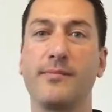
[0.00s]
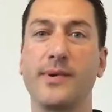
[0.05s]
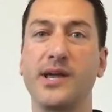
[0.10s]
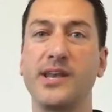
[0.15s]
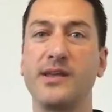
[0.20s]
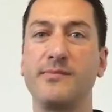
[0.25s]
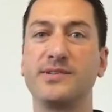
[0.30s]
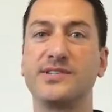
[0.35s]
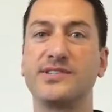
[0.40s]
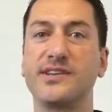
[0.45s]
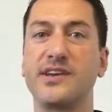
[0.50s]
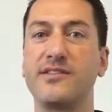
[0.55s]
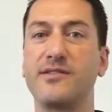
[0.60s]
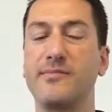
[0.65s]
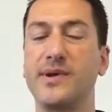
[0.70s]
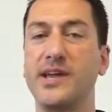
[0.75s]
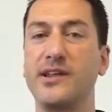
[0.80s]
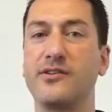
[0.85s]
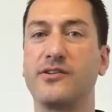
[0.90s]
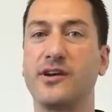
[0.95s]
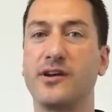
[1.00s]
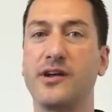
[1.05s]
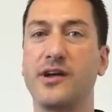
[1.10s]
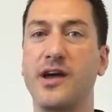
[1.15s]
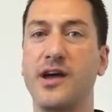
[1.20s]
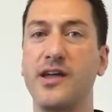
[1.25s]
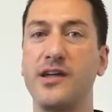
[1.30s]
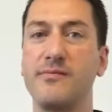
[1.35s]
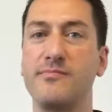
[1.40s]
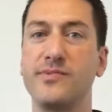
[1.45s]
name is Seth Mader.
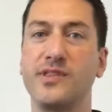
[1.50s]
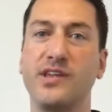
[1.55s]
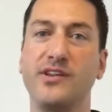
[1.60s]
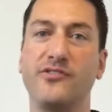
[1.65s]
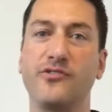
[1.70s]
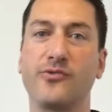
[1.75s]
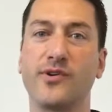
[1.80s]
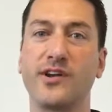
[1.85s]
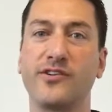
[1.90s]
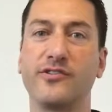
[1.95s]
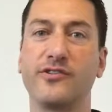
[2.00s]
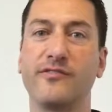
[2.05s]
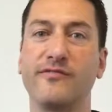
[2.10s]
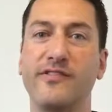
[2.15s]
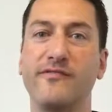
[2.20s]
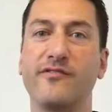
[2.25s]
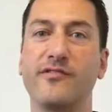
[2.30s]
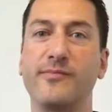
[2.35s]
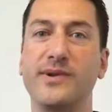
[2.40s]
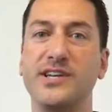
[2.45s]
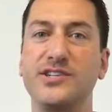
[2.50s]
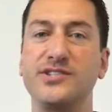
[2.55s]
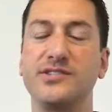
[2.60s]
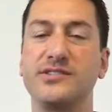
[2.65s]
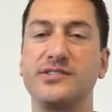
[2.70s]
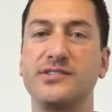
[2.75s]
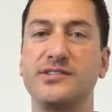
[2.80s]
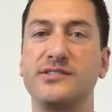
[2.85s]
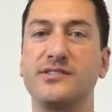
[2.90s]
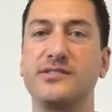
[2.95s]
I am the Director of Information
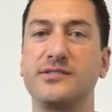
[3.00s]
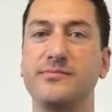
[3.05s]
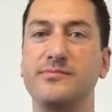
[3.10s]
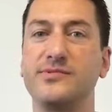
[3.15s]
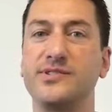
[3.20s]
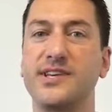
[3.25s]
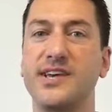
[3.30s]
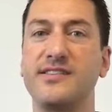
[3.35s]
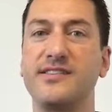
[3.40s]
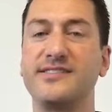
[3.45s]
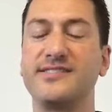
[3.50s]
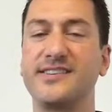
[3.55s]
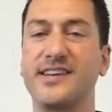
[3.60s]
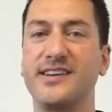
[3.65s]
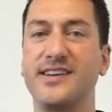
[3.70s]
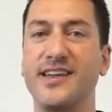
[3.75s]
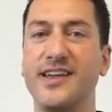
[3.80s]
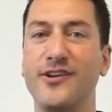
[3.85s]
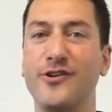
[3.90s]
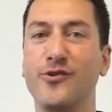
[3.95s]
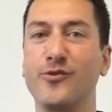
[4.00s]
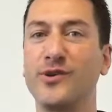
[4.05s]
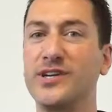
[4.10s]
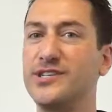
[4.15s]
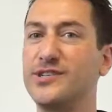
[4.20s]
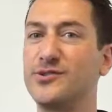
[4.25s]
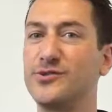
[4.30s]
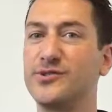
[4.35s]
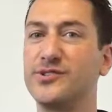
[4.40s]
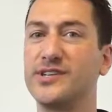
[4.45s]
Systems at the San Diego
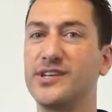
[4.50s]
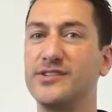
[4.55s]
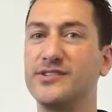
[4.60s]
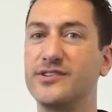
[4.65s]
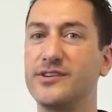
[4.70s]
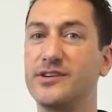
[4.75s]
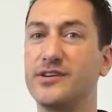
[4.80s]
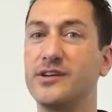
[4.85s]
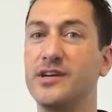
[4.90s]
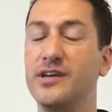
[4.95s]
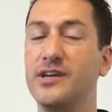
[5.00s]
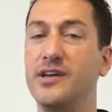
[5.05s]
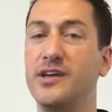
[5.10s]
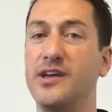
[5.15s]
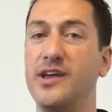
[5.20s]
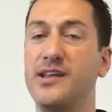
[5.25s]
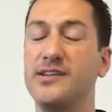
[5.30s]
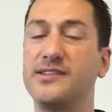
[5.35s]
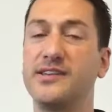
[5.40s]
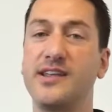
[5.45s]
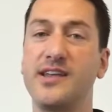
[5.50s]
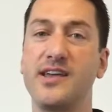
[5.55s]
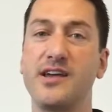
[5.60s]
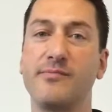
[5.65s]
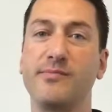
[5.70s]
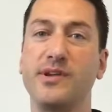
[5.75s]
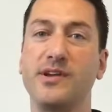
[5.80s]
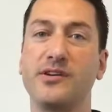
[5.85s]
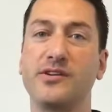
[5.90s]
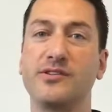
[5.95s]
Regional Center, and today
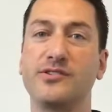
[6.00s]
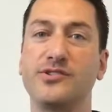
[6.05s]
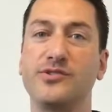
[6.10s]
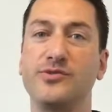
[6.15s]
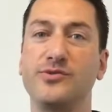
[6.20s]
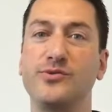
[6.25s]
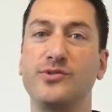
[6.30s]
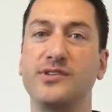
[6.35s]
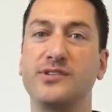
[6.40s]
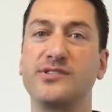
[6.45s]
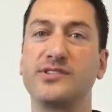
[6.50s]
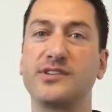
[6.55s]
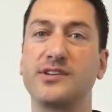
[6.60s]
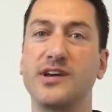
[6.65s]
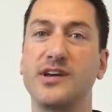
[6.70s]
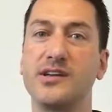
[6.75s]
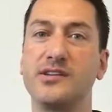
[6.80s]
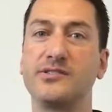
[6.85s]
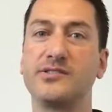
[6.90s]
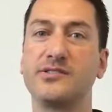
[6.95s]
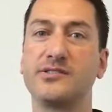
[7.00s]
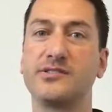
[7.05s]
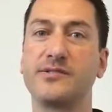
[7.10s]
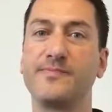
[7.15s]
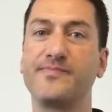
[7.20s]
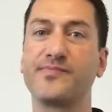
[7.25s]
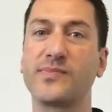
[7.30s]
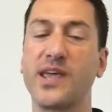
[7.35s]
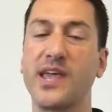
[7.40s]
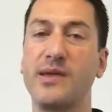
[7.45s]
I'm here to discuss
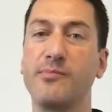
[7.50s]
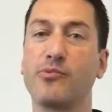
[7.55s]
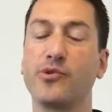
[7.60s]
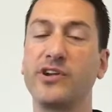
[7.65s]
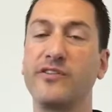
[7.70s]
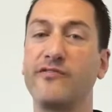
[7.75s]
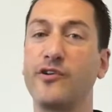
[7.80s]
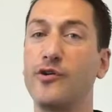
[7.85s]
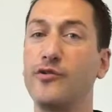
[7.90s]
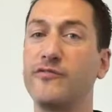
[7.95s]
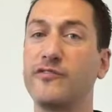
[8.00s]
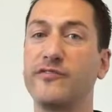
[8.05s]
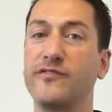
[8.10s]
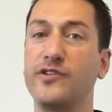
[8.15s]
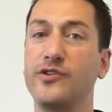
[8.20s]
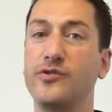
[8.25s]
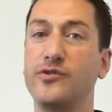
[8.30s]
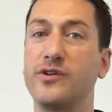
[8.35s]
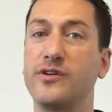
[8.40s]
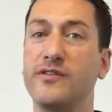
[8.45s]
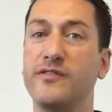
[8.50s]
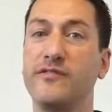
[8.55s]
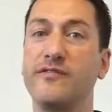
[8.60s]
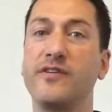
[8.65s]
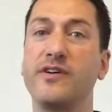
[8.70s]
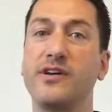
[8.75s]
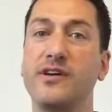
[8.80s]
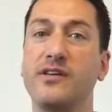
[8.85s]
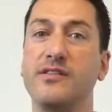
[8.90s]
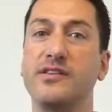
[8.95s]
a brief overview of
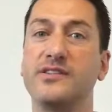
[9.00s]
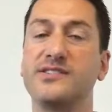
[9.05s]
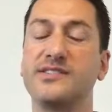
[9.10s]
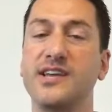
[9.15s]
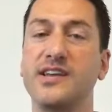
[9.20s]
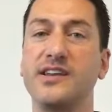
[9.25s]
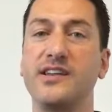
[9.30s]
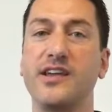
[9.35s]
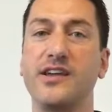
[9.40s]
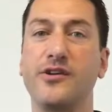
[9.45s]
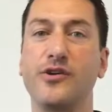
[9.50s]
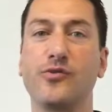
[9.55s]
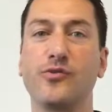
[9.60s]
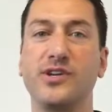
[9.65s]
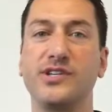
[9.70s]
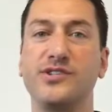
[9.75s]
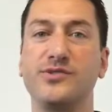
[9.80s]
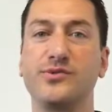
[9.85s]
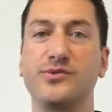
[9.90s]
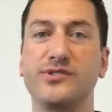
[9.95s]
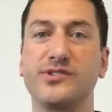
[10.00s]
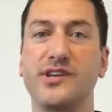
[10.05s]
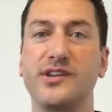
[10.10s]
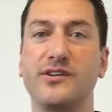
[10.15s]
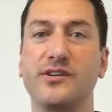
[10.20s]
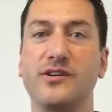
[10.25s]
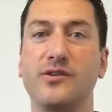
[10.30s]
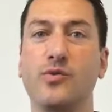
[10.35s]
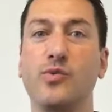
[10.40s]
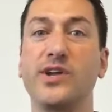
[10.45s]
the San Diego Regional
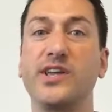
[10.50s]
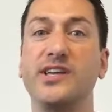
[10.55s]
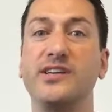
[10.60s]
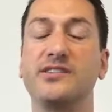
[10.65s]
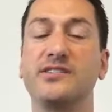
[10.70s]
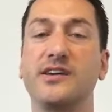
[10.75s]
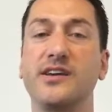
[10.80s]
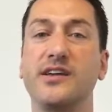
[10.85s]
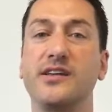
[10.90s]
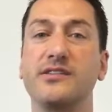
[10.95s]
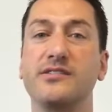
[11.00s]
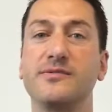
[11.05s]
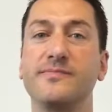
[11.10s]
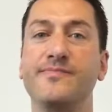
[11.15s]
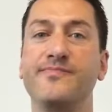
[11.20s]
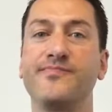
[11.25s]
Center Wiki site.